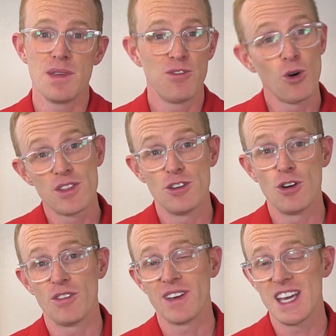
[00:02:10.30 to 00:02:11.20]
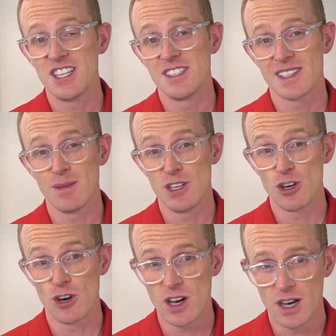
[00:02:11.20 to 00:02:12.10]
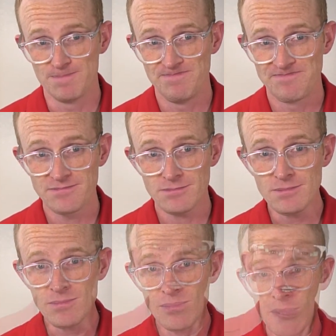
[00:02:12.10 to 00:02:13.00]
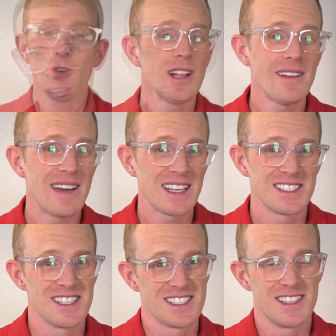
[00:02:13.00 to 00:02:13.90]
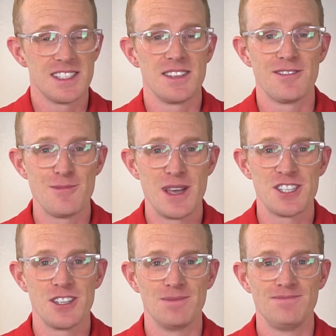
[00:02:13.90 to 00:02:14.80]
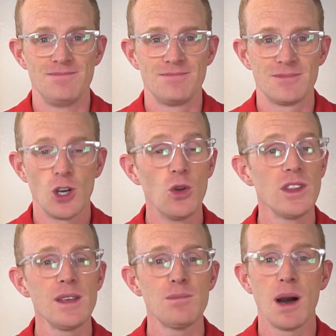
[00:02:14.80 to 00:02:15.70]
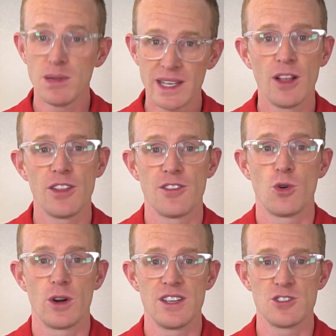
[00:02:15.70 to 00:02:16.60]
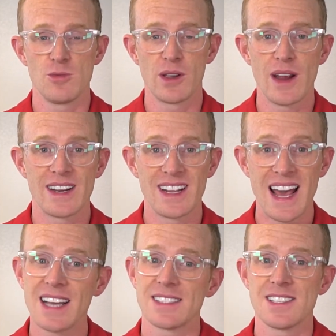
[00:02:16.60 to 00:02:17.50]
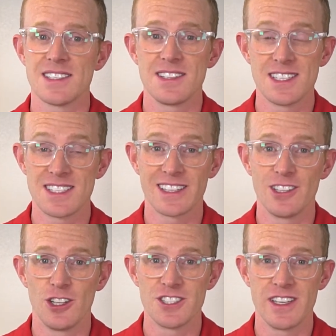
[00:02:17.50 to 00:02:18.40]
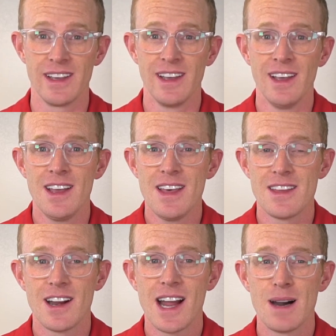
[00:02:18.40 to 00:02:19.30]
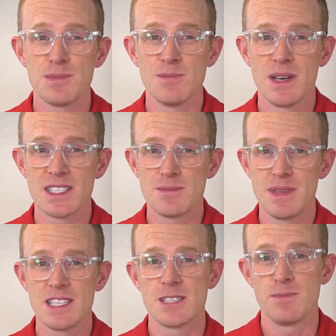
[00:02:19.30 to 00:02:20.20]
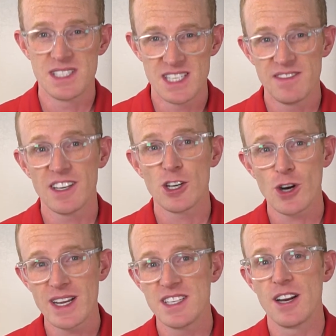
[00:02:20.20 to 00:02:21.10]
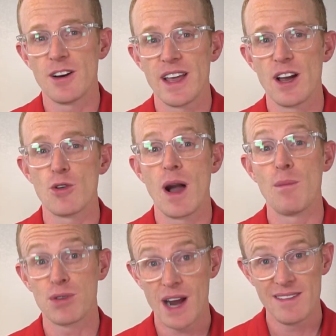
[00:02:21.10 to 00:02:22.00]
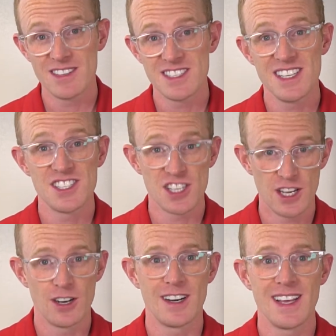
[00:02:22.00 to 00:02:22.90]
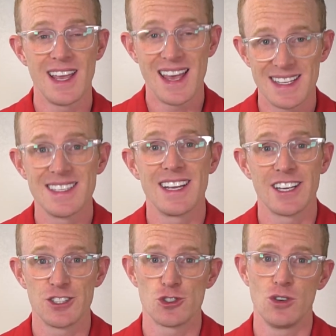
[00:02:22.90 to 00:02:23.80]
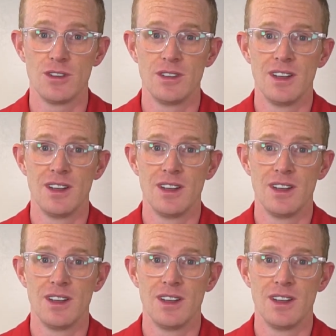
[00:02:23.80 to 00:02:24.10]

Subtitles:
before the notifications can be turned on. Who will have access to this information? Only public health authorities will be granted access to this technology. Their apps must meet specific criteria around privacy, security, and data control.